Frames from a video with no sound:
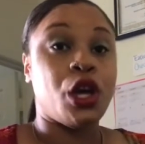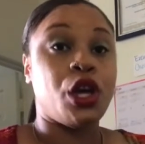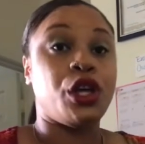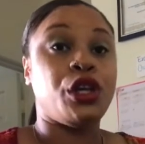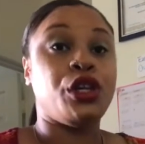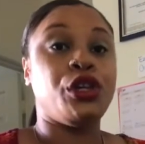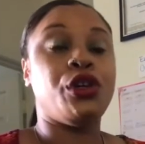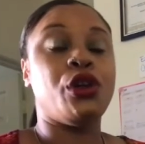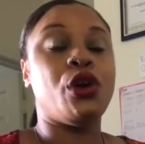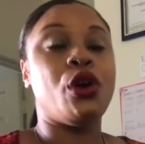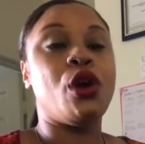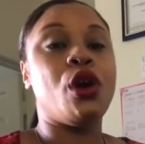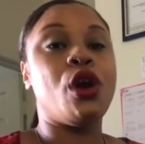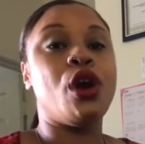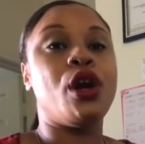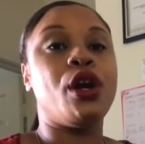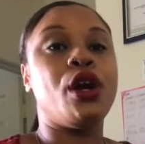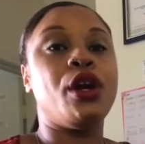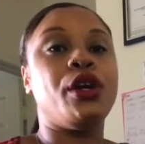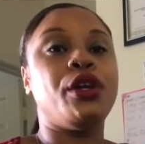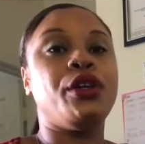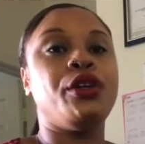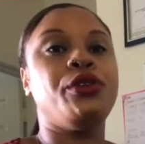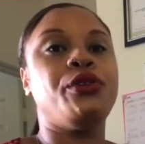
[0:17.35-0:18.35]

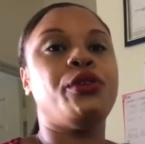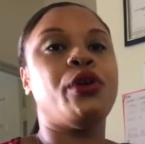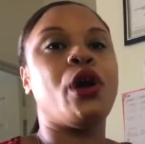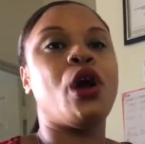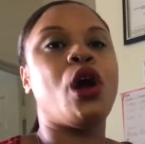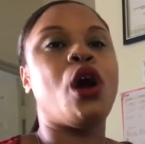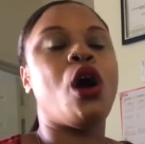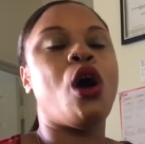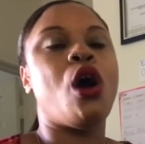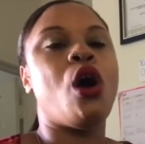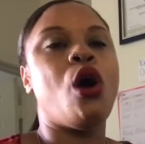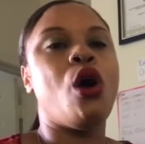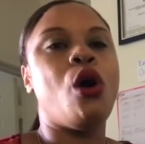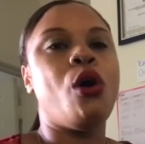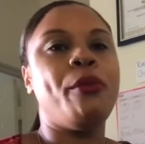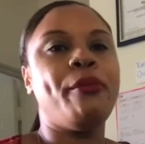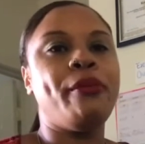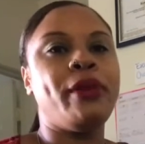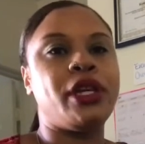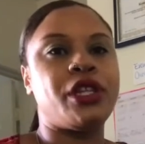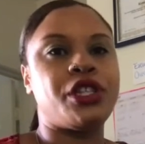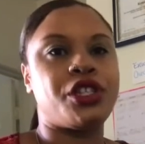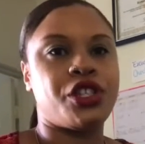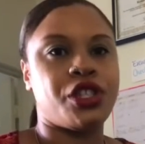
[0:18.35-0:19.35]
Your whole
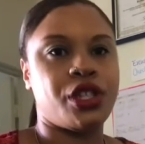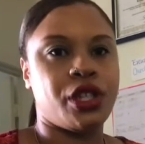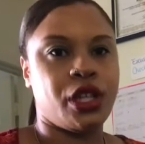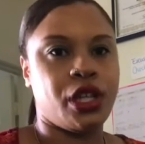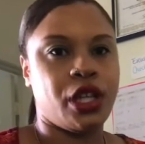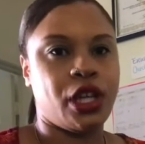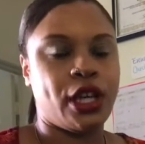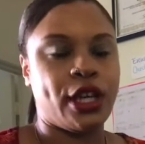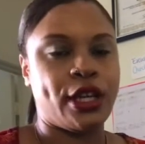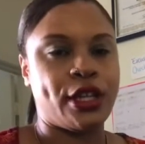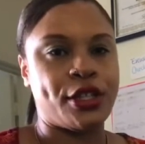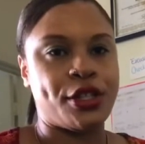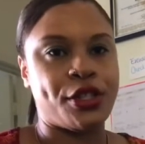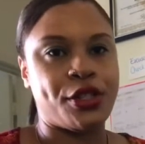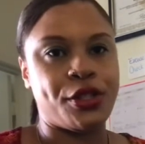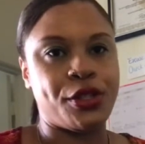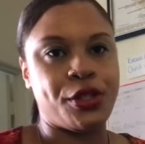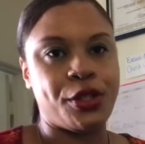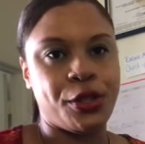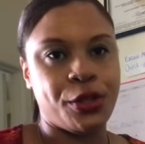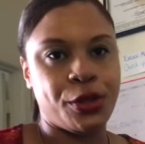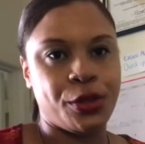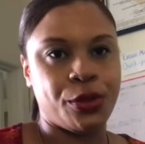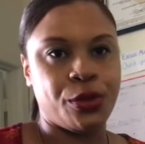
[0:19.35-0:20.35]
mission is
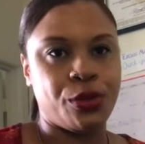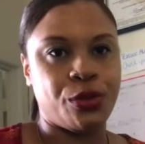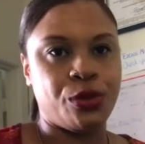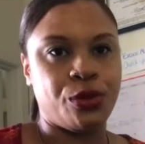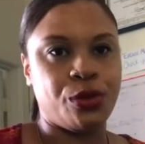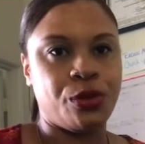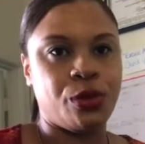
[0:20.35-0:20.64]
to